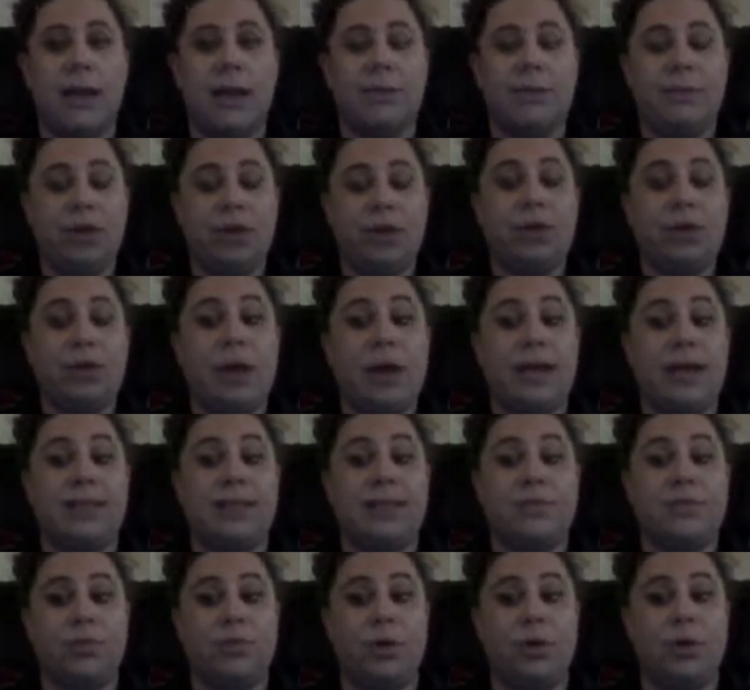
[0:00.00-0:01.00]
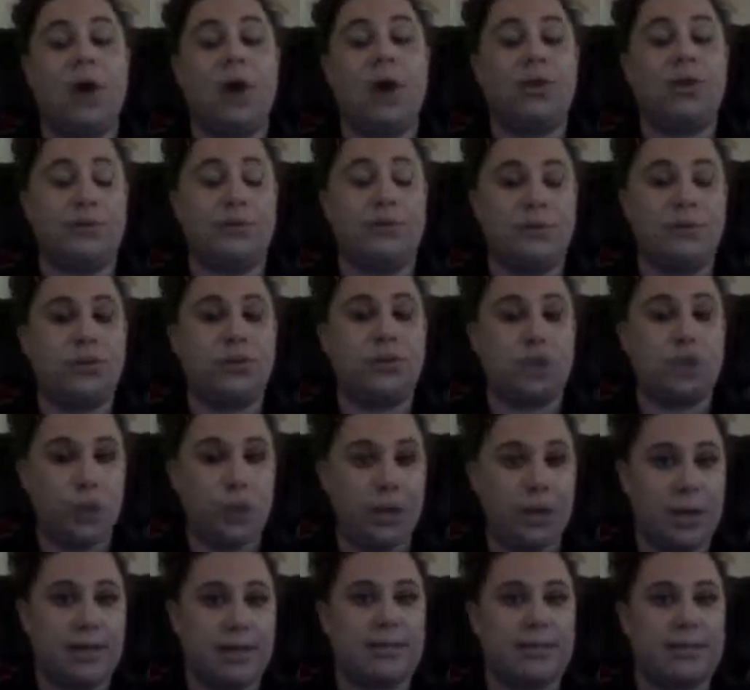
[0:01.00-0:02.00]
But you guys will, on your first
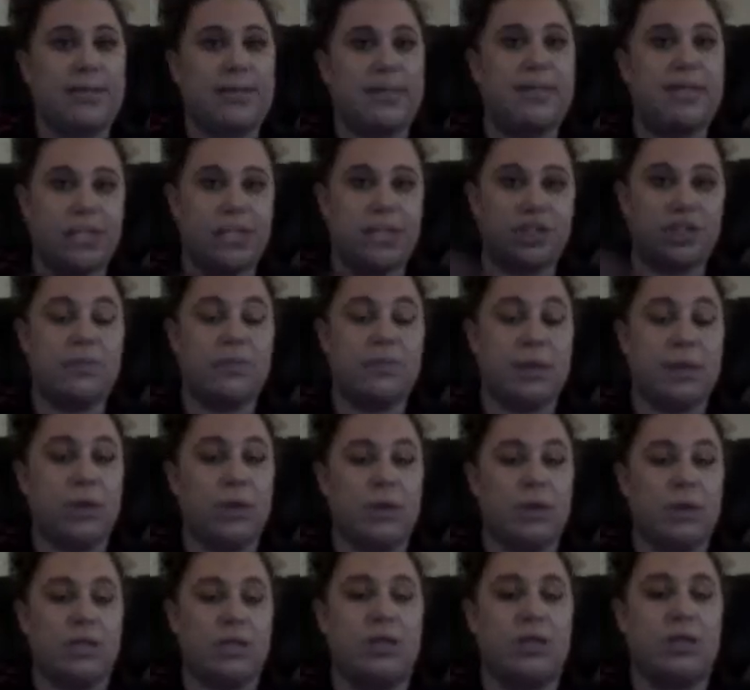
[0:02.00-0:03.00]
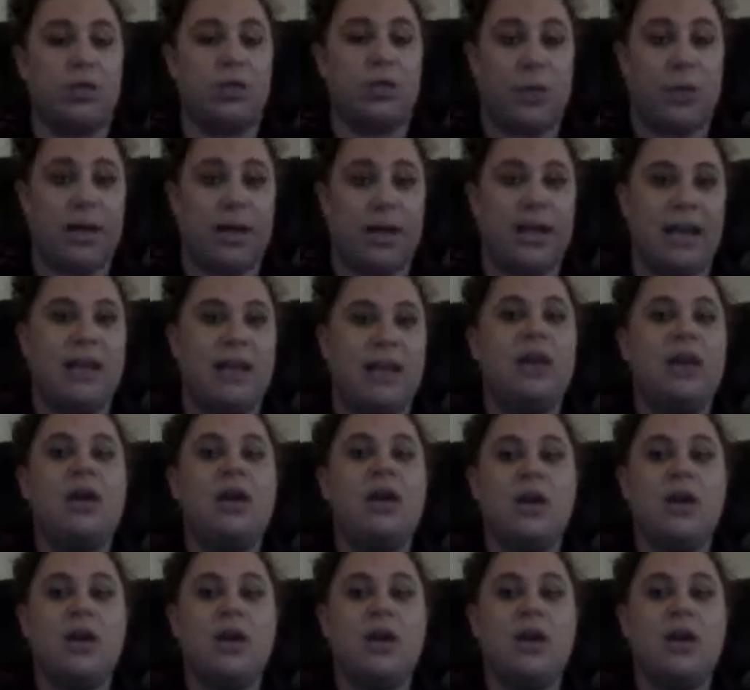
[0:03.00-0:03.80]
quiz, in addition to being quizzed on the reading,